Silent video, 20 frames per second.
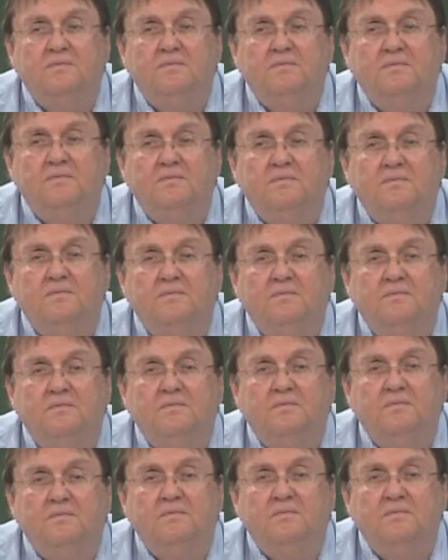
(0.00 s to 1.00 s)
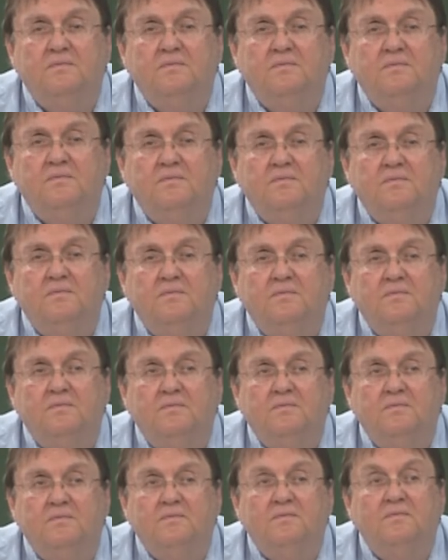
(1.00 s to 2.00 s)

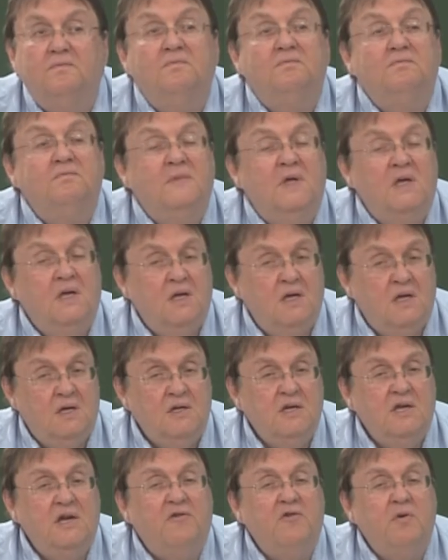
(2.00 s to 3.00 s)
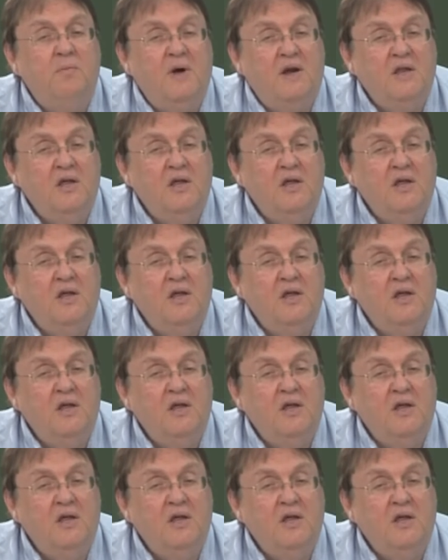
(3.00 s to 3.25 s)
(no one is talking)